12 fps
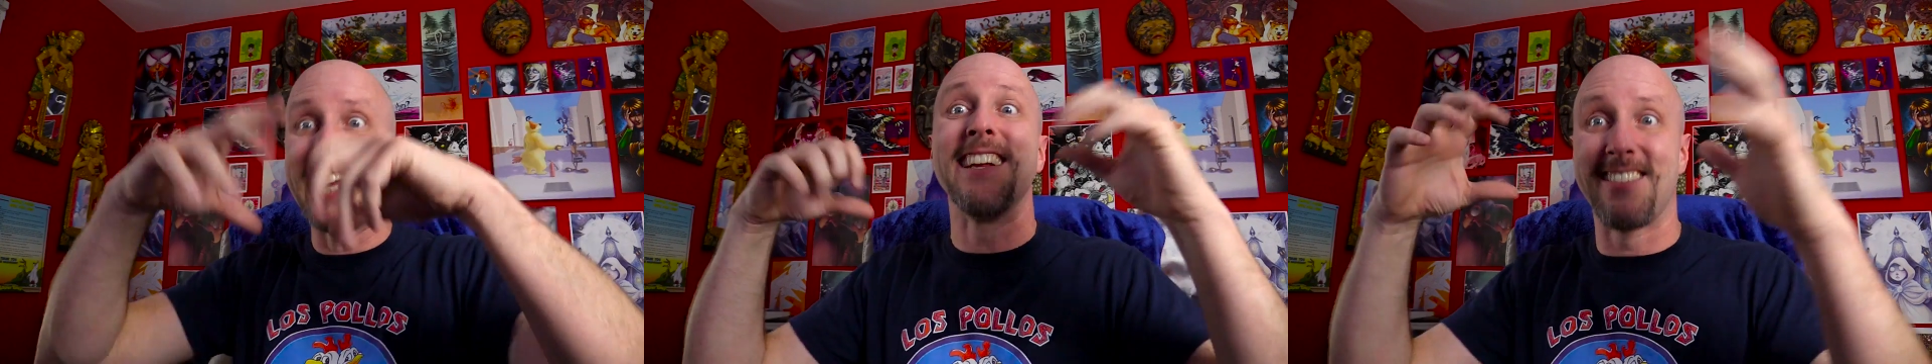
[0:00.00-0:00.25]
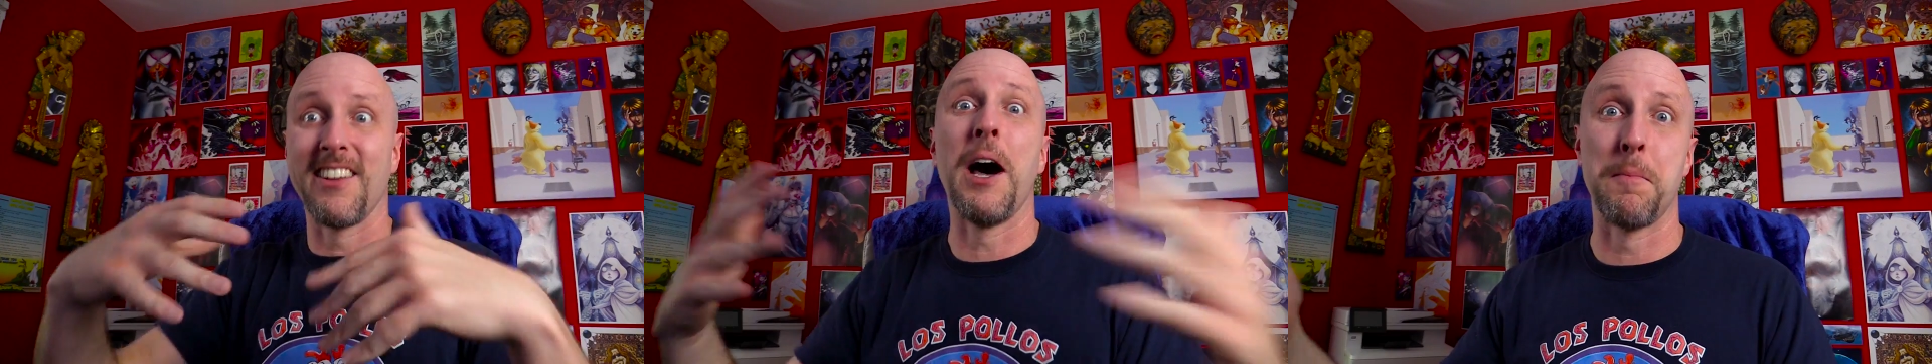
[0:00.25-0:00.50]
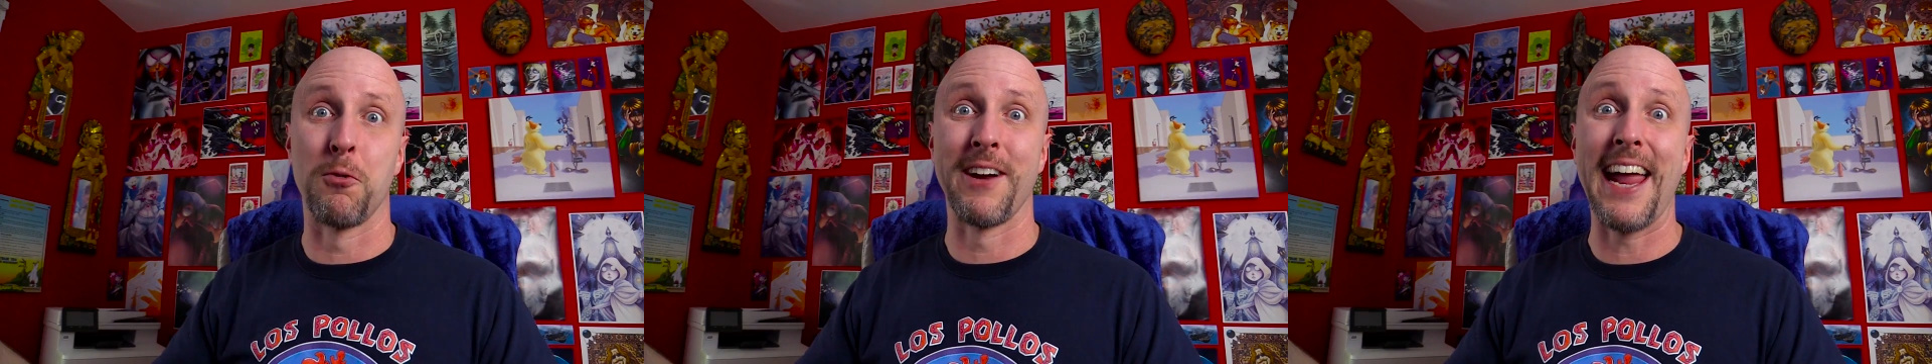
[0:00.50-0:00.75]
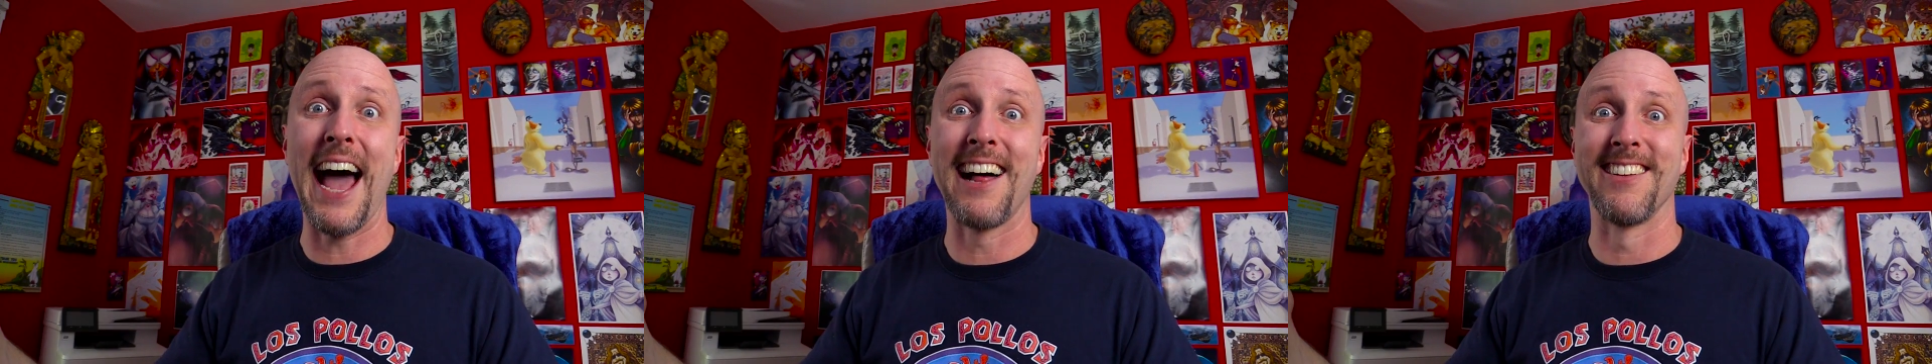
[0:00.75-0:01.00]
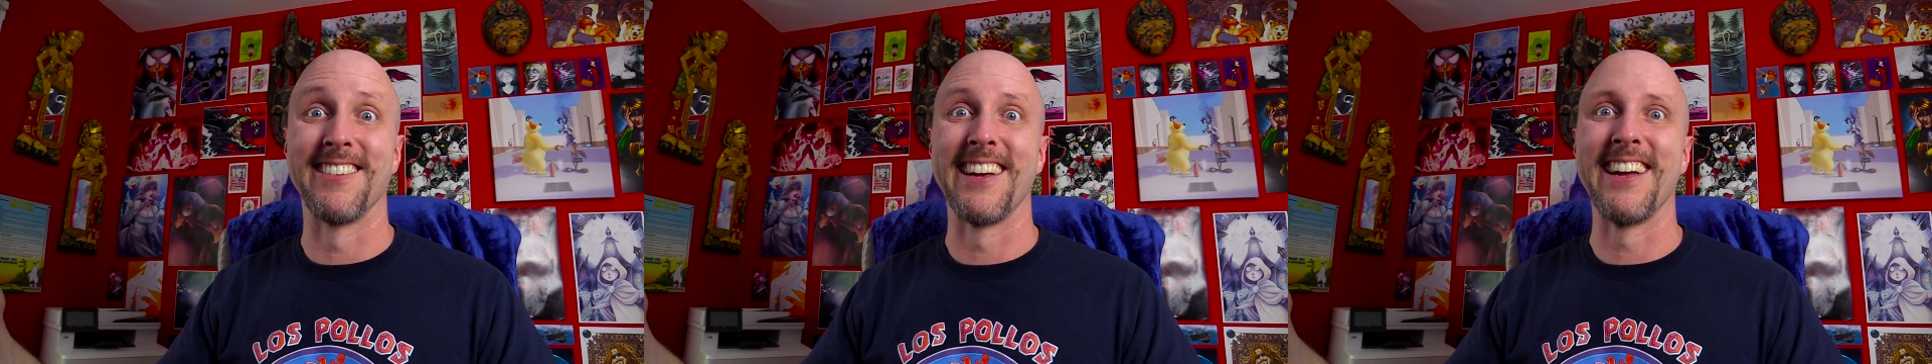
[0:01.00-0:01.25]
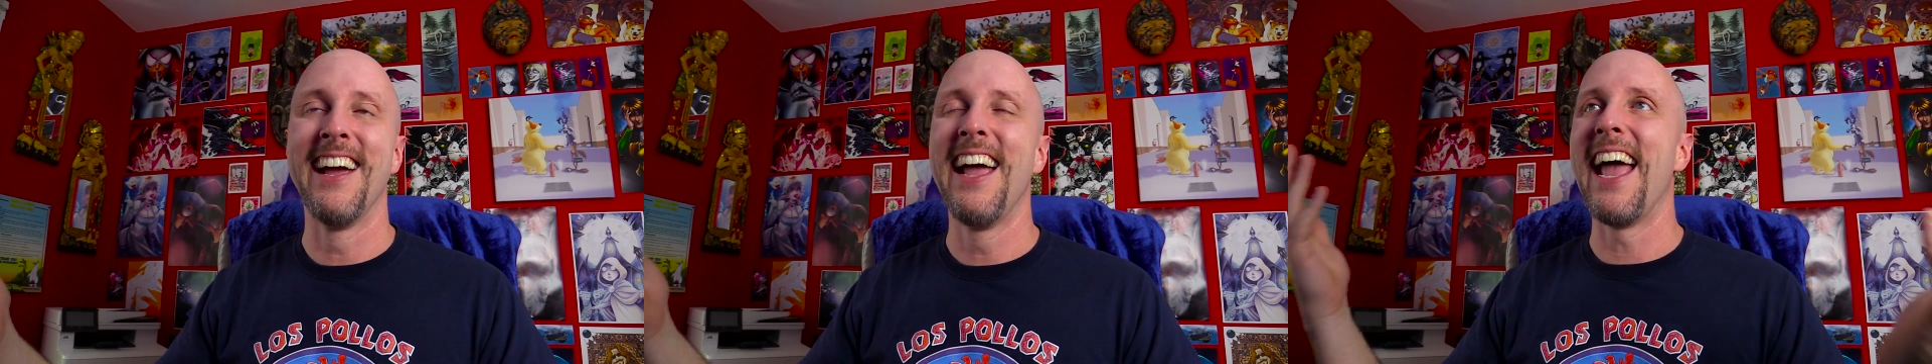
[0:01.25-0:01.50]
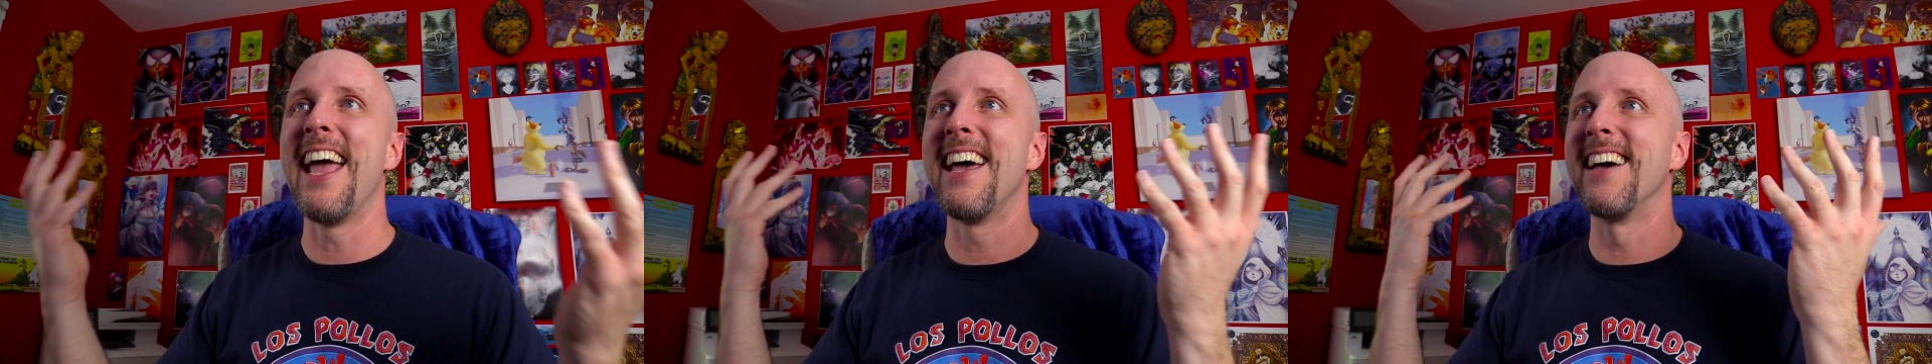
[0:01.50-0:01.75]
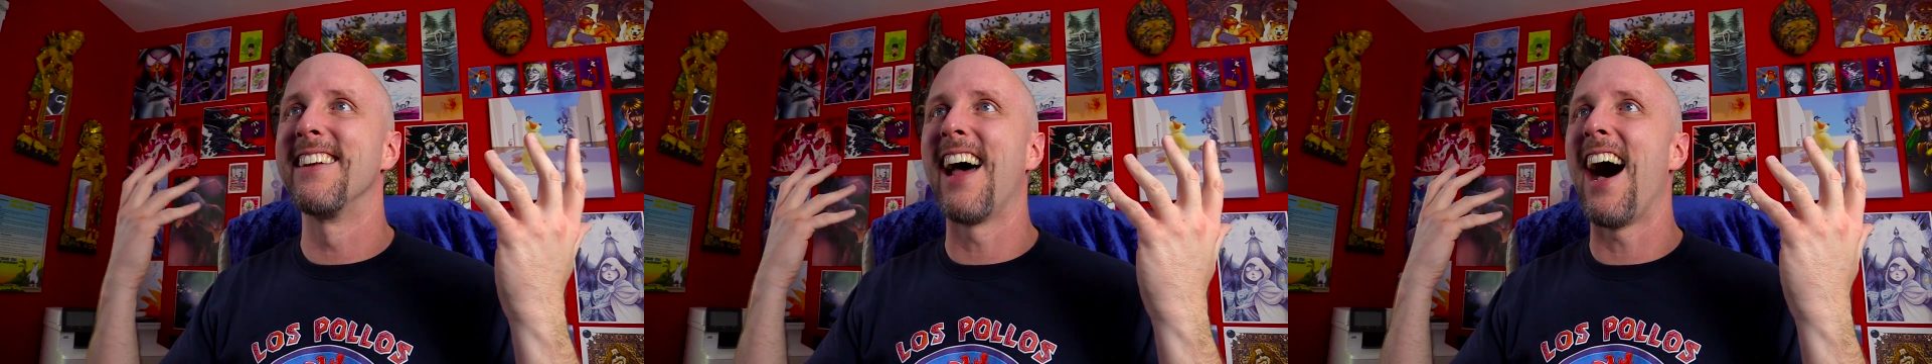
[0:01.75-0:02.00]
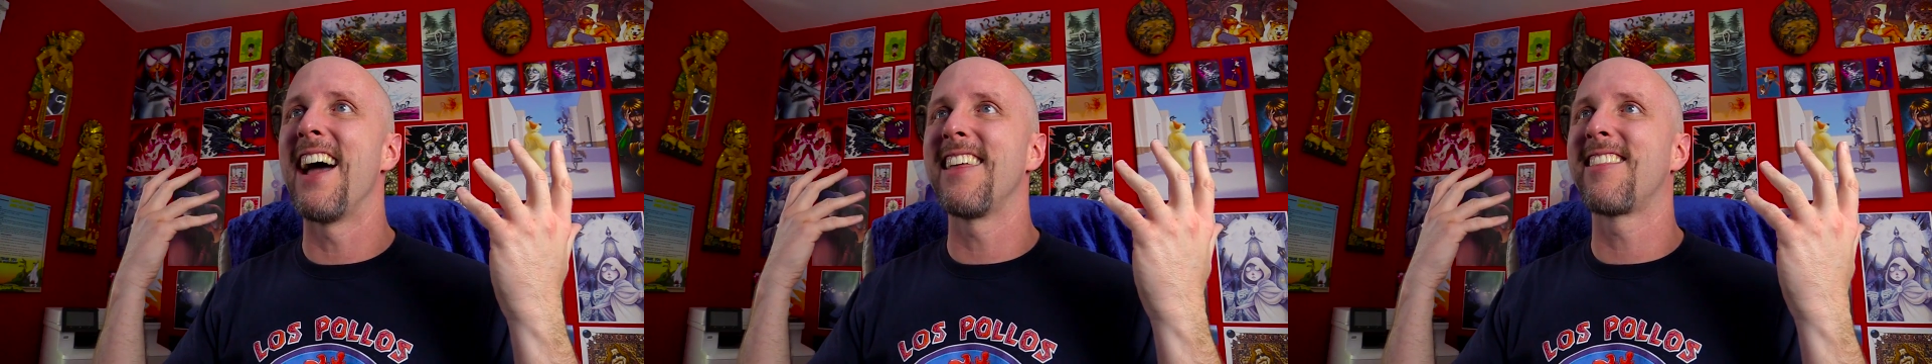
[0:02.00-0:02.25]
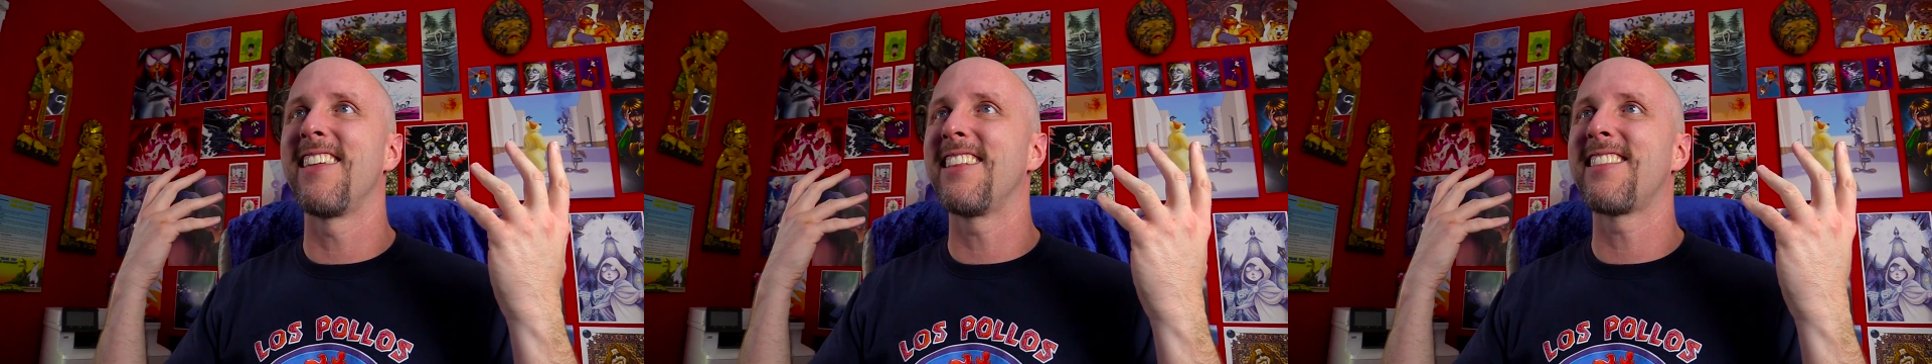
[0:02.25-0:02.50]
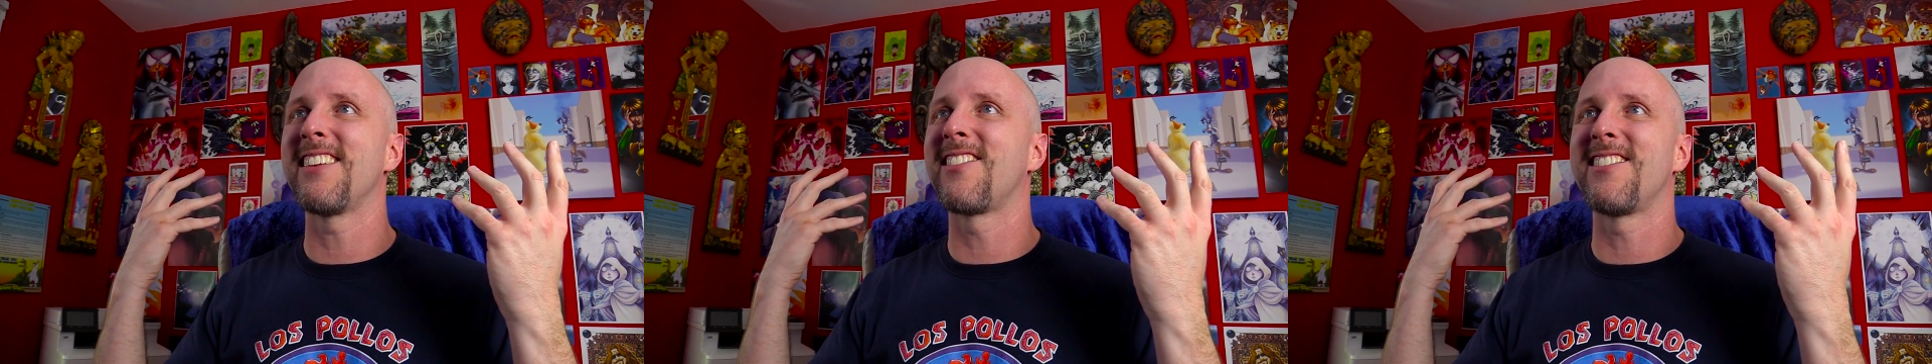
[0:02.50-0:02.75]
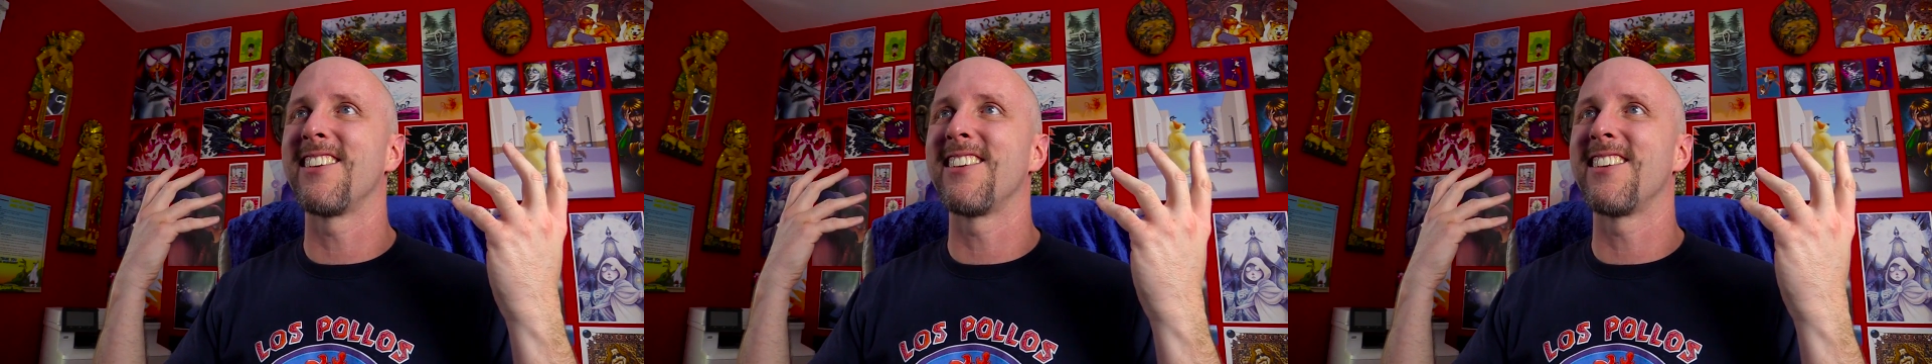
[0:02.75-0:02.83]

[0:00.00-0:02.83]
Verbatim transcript: eats up reality. And I think that's